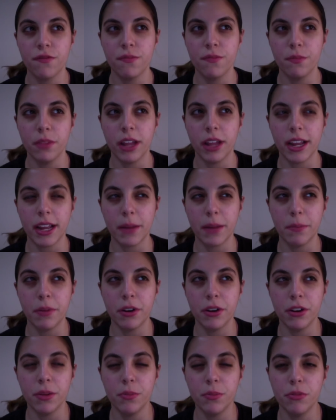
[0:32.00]
like a
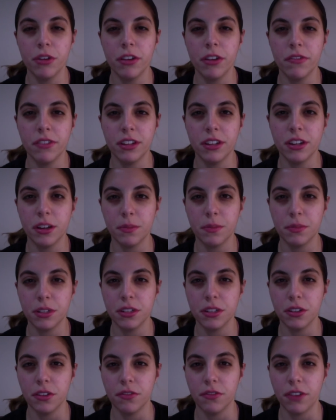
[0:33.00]
very brief
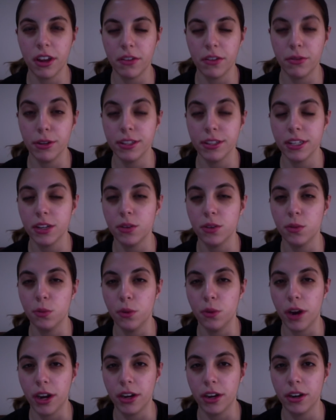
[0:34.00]
synopsis of every single
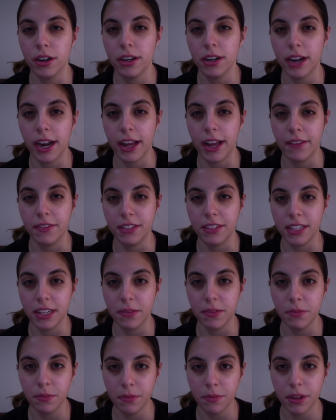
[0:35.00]
one that I've
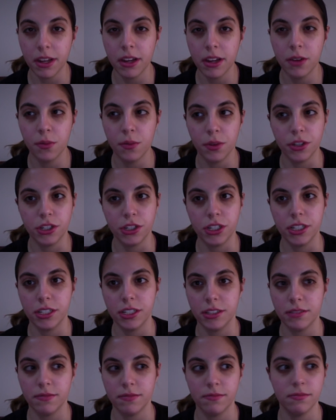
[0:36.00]
seen, which
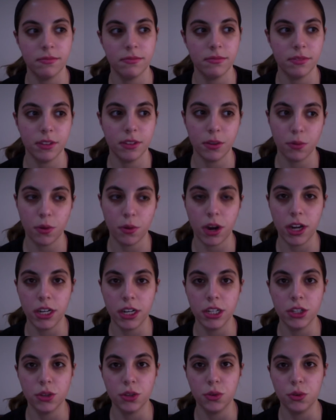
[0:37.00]
is
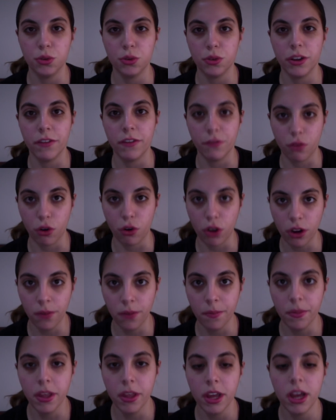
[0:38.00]
one, two, three, and four.
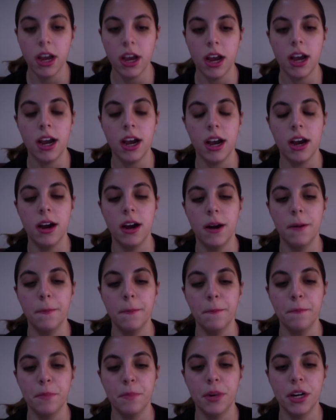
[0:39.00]

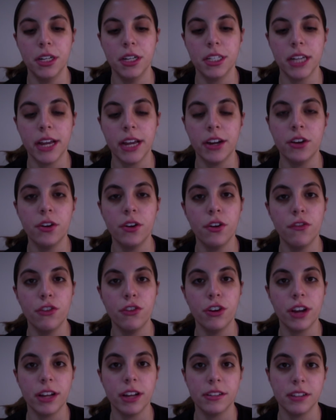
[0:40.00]
Um, but I don't know if
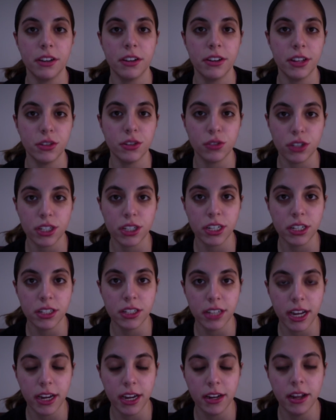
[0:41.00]
you guys are interested in
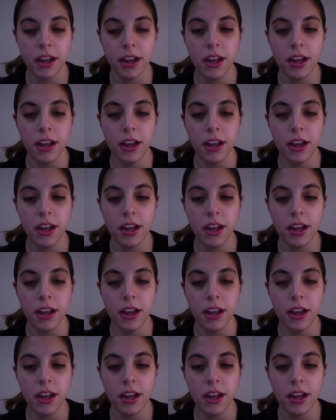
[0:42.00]
that.